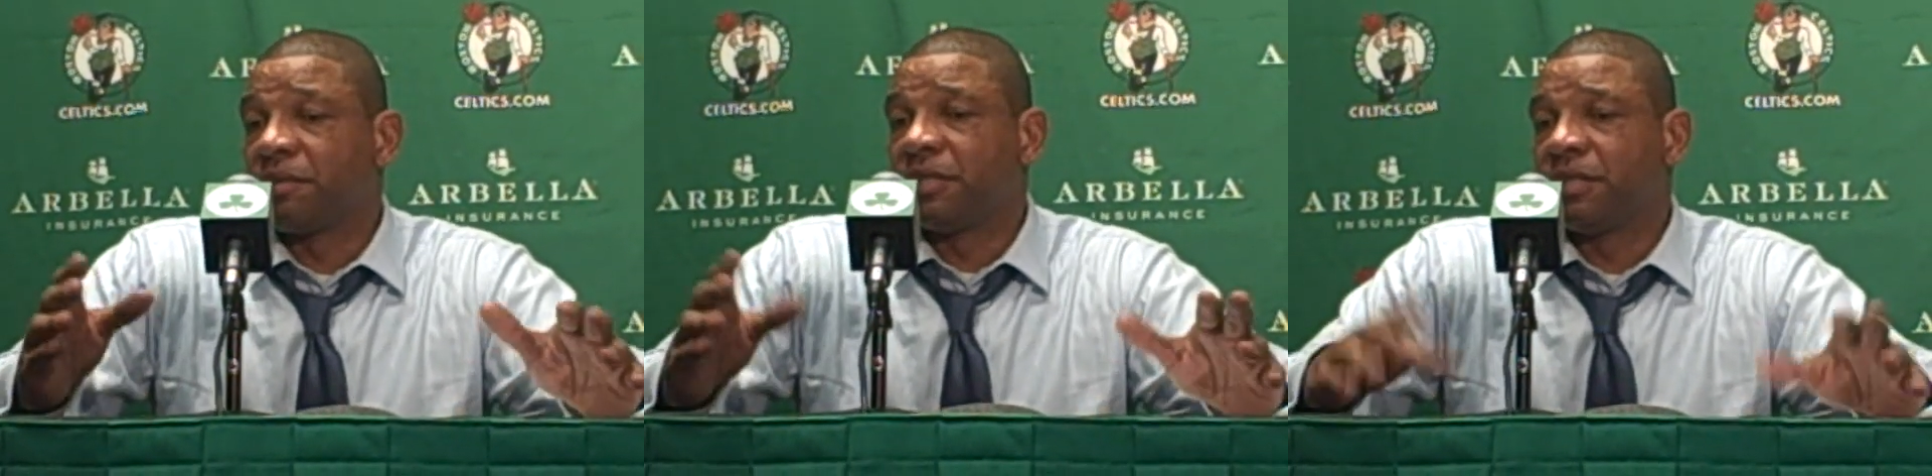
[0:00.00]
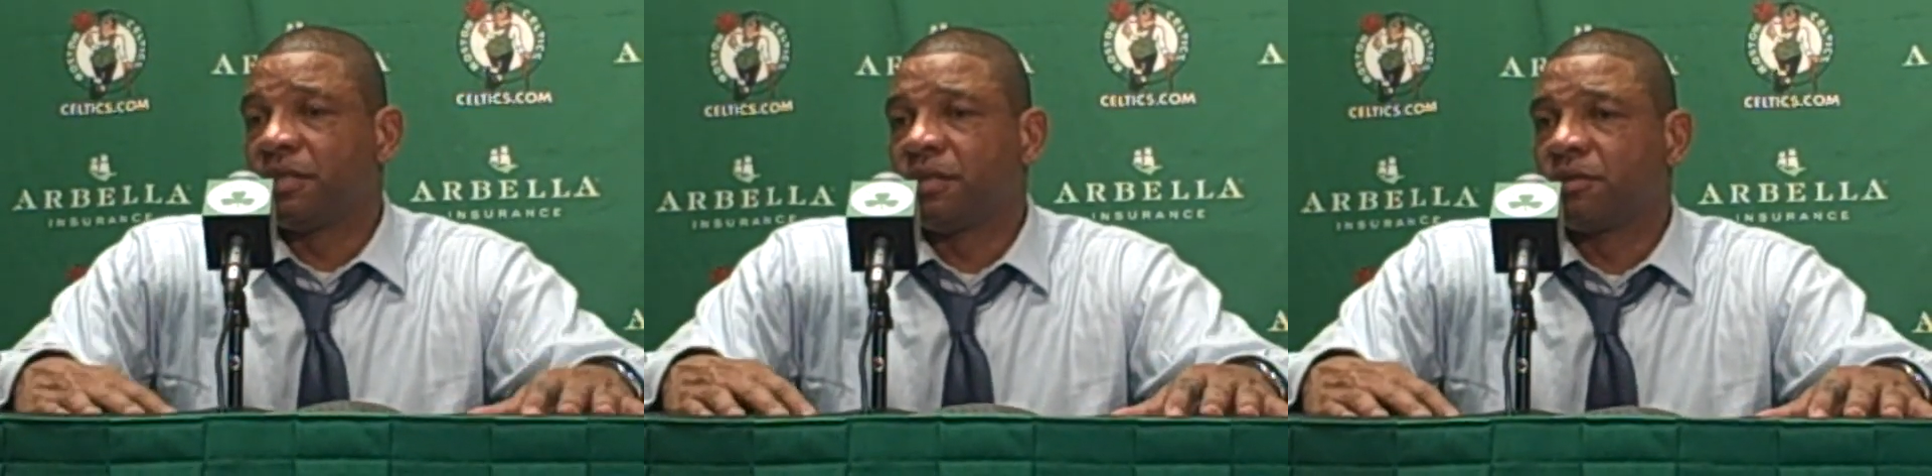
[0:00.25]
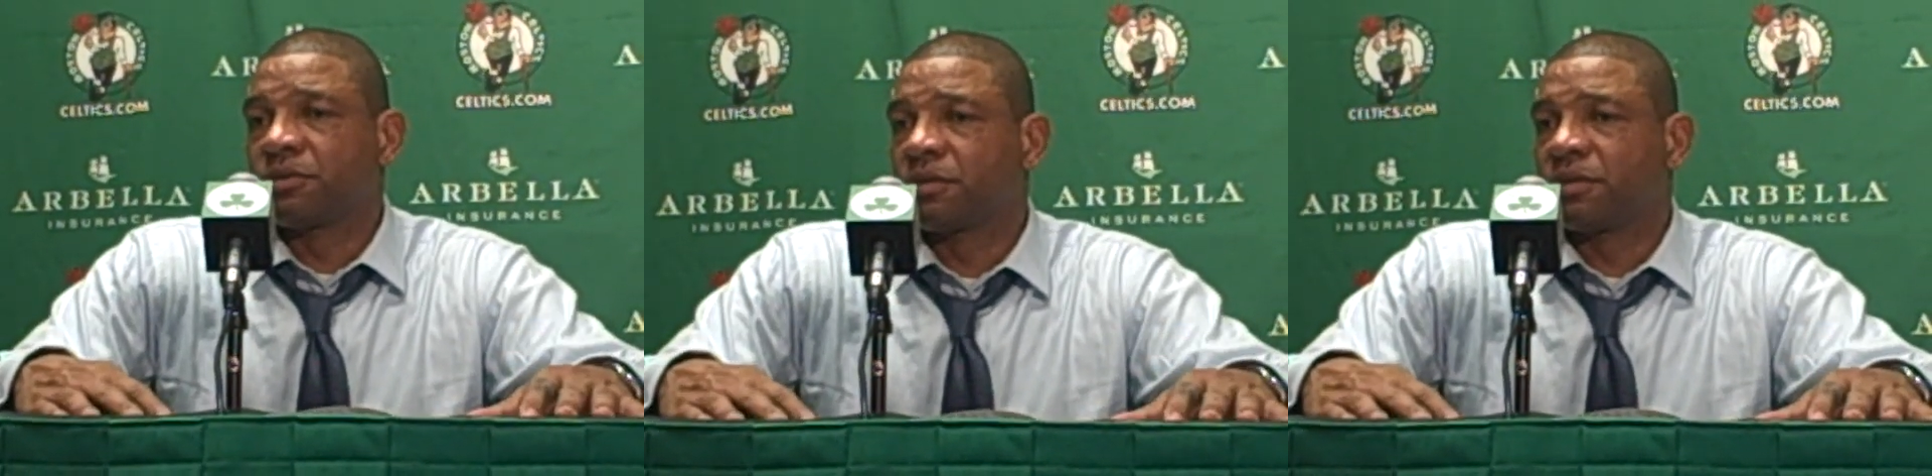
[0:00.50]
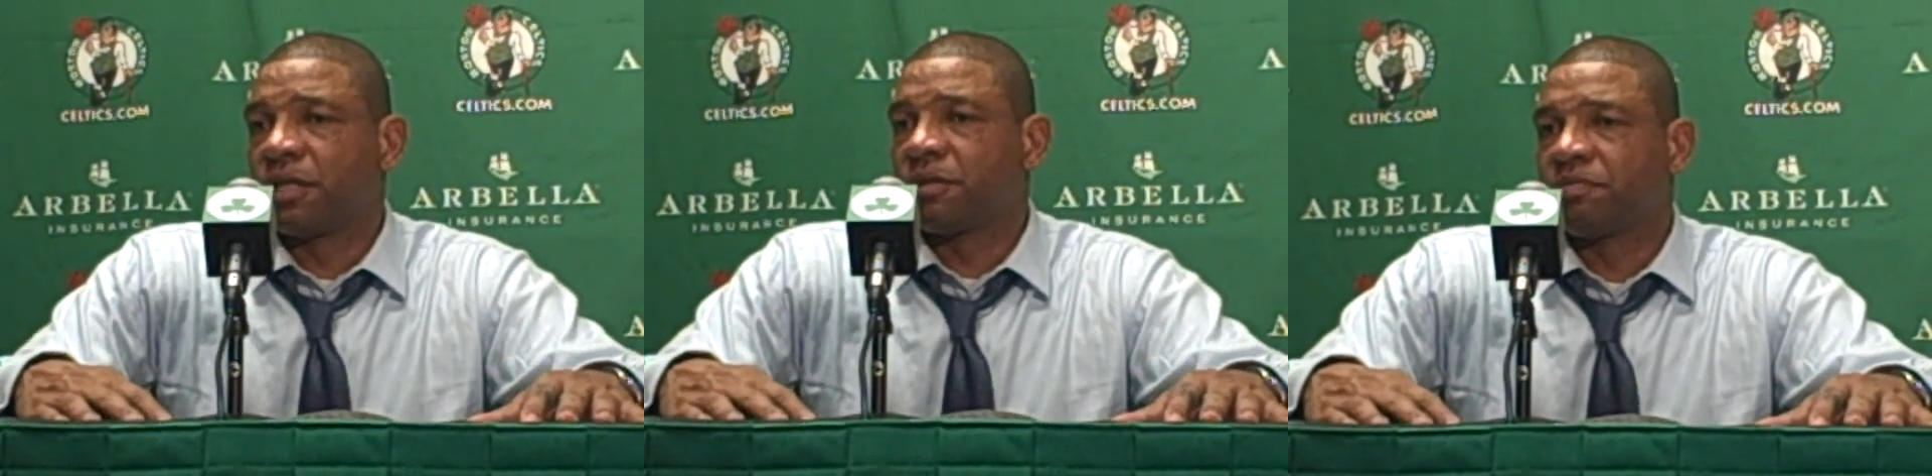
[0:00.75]
I mean, those,
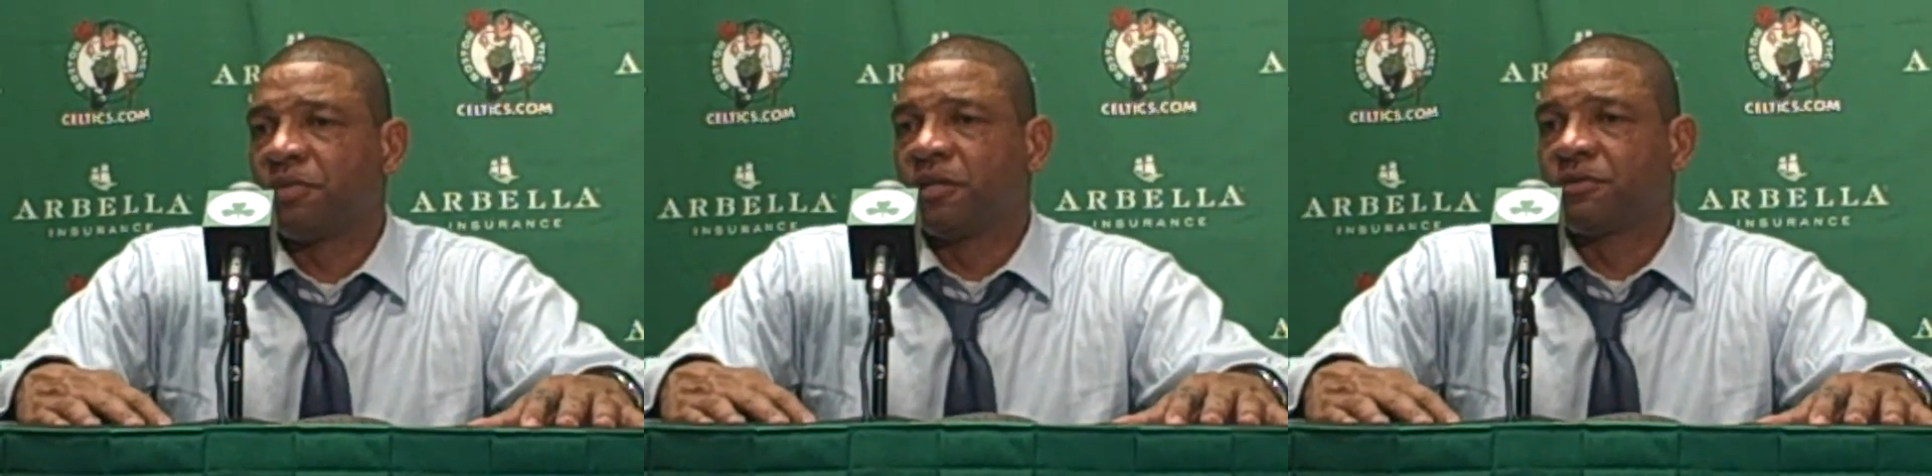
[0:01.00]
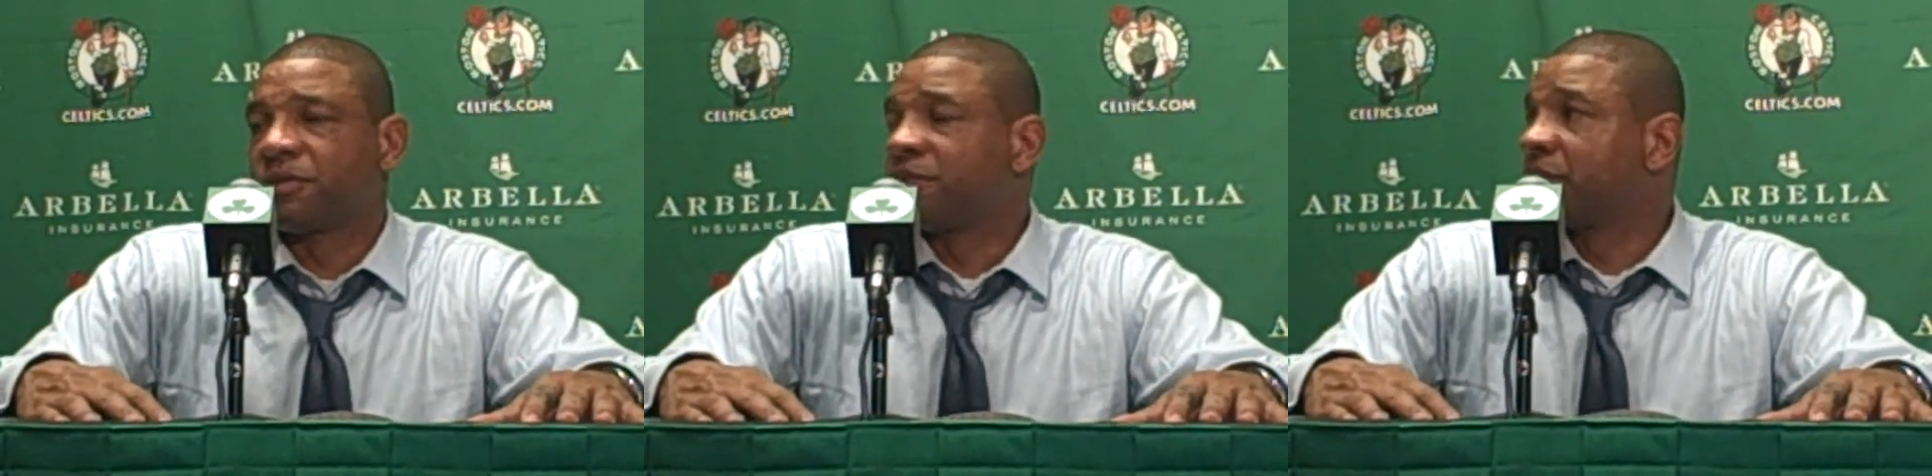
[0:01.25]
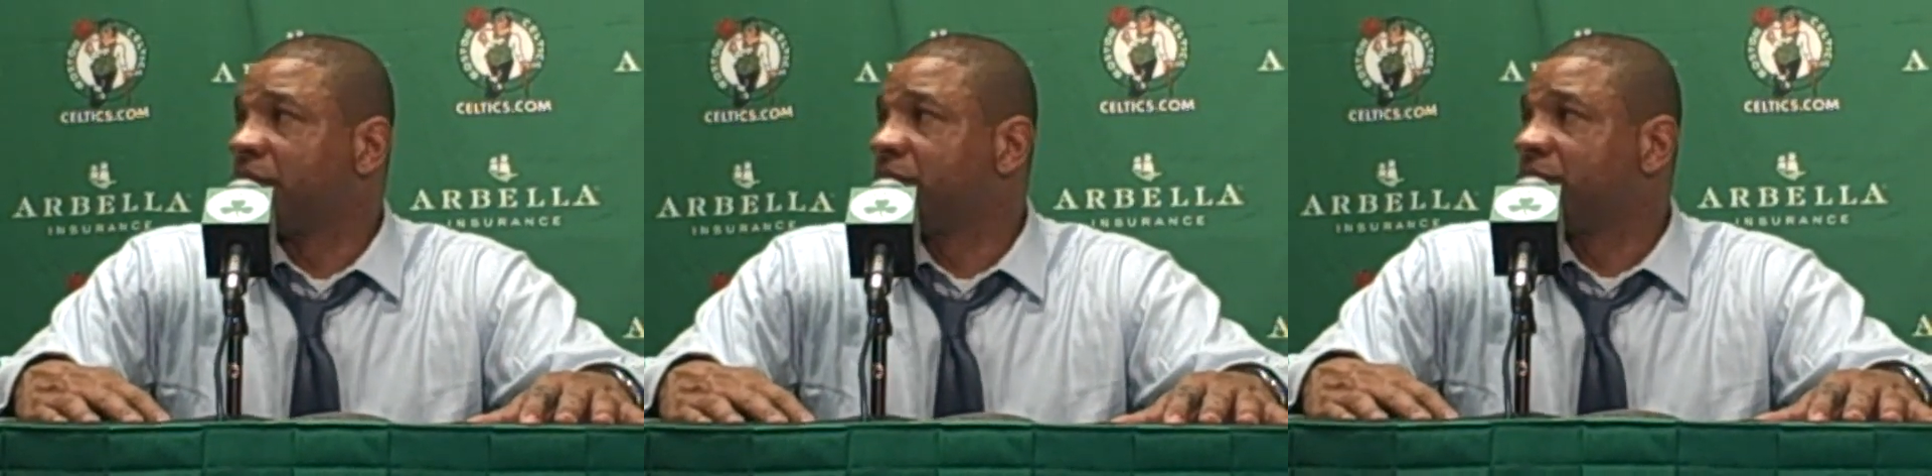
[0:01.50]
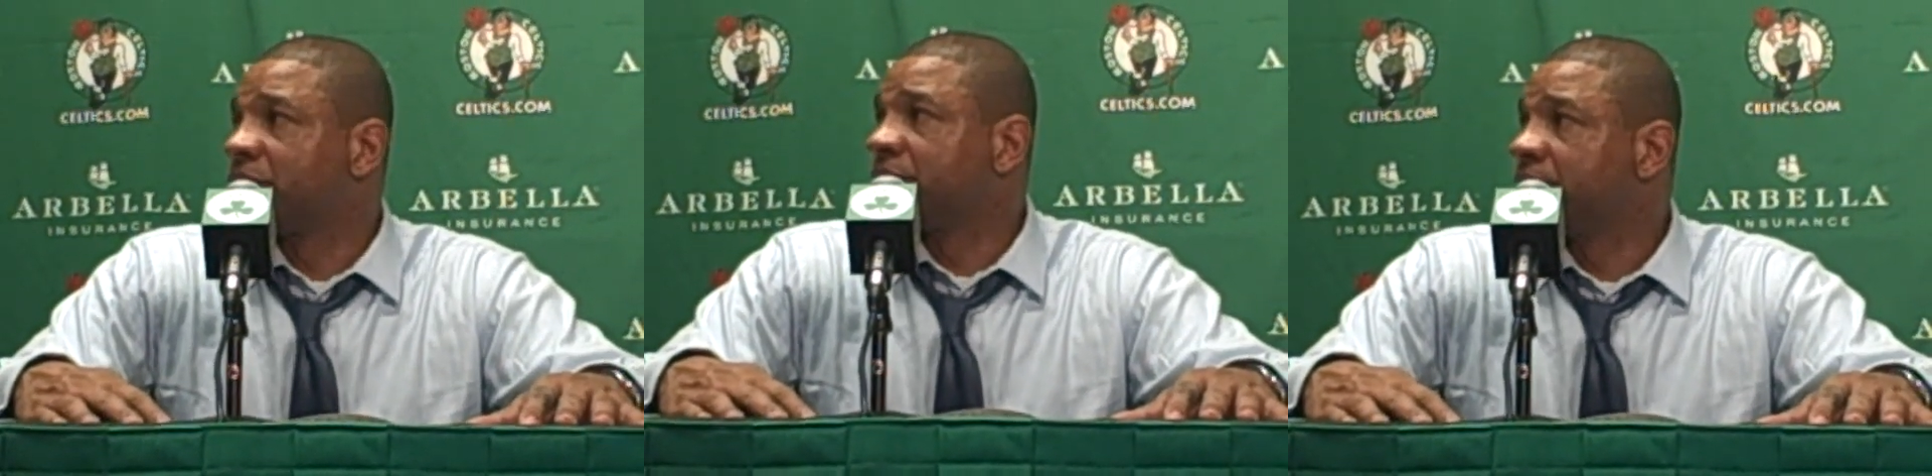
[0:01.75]
they're both sensational.